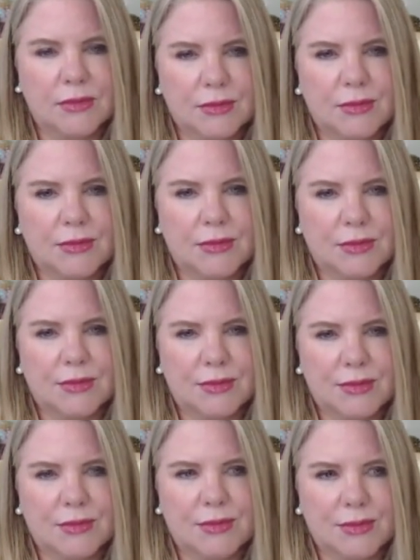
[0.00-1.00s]

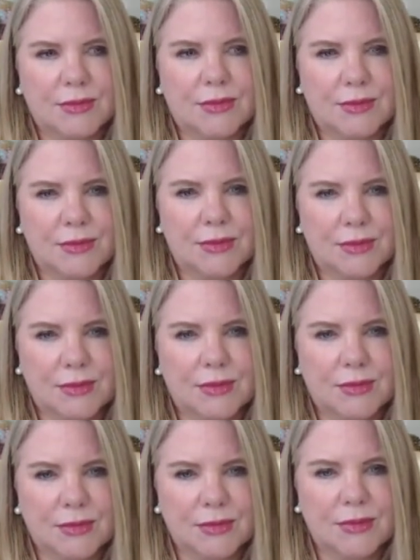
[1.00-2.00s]

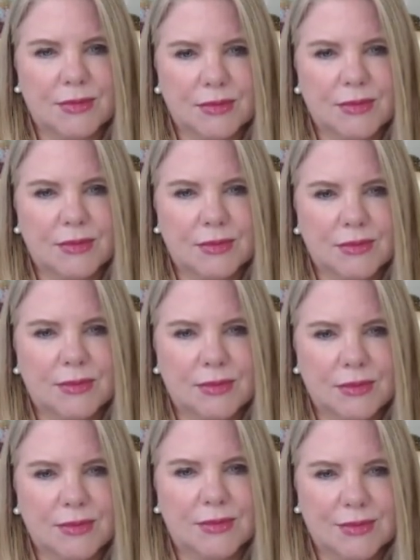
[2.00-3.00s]

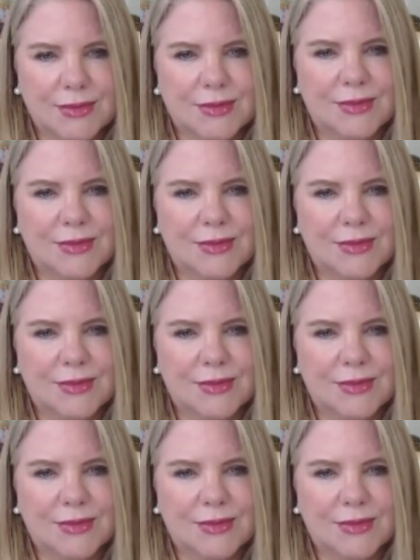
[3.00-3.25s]
No words are spoken by the person on screen.